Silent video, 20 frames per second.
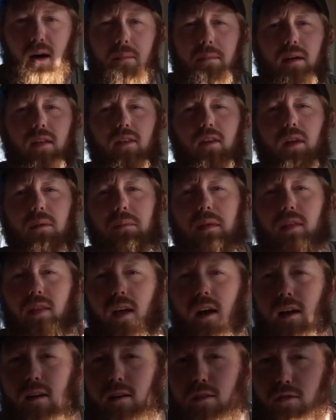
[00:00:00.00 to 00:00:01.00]
up, a little bit
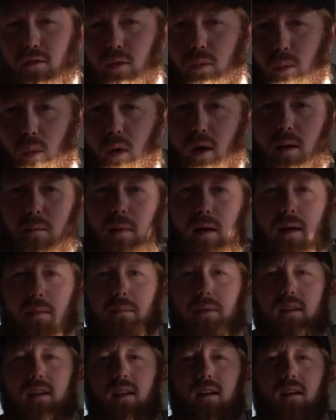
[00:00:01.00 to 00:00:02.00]
longer to warm
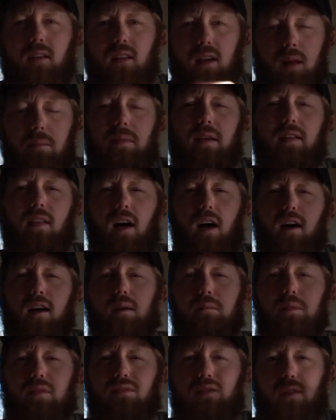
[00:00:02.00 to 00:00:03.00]
up, a little bit
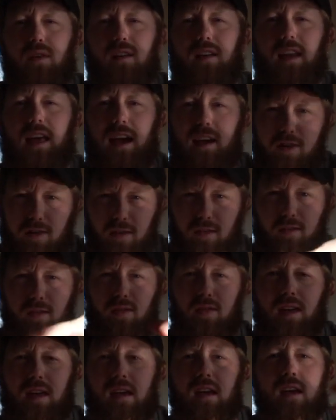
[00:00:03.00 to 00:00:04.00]
longer before you could actually do
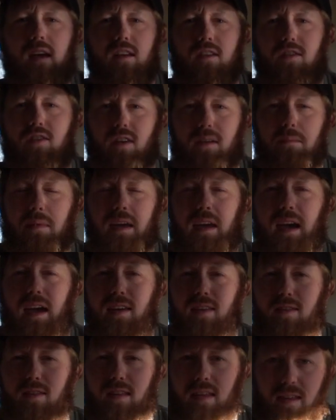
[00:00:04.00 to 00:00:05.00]
the
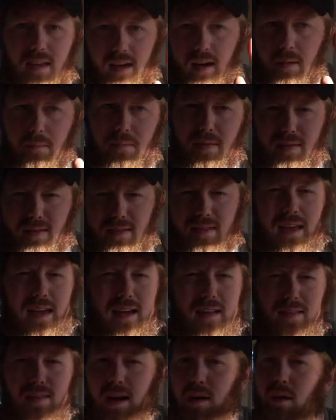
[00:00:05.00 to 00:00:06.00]
GPS compass
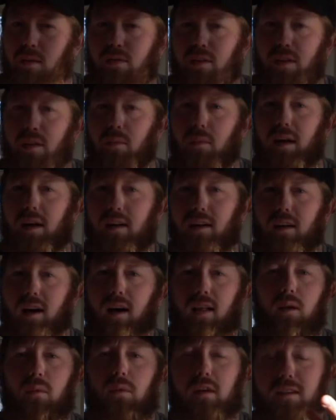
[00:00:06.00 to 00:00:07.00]
dance, however you want to
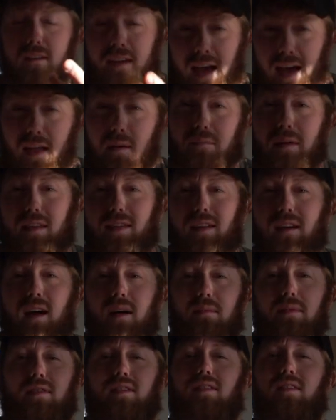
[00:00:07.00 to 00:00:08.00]
call it, where you calibrate the
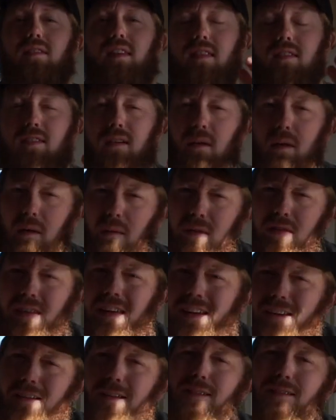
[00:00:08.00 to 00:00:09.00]
compasses. So it was
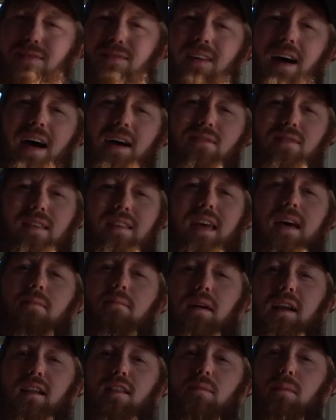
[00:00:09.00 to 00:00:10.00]
a good 5 to 10
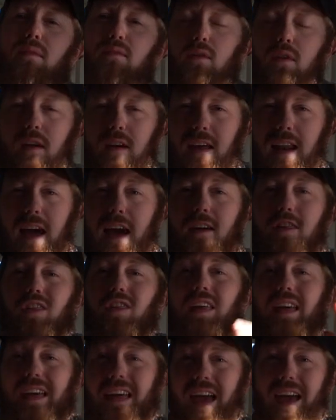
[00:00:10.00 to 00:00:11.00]
minutes before you could
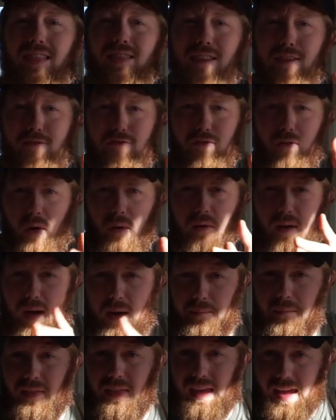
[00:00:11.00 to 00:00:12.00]
actually get the drone
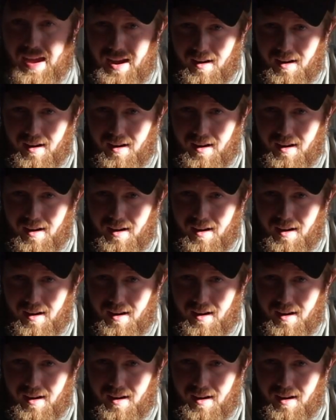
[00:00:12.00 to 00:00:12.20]
up in the